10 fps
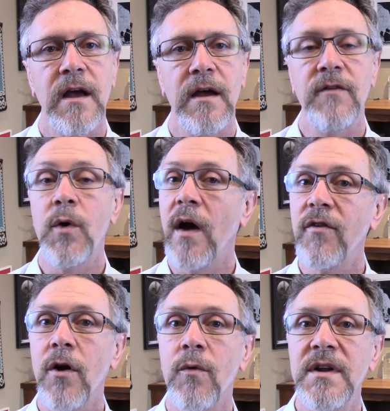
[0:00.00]
If you
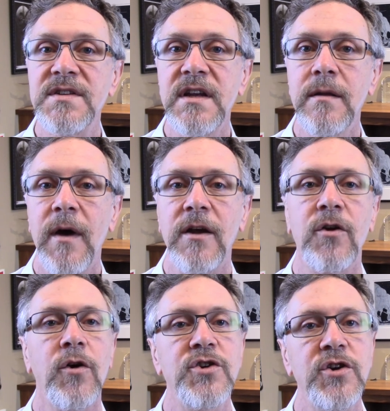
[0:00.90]
haven't already seen them, I encourage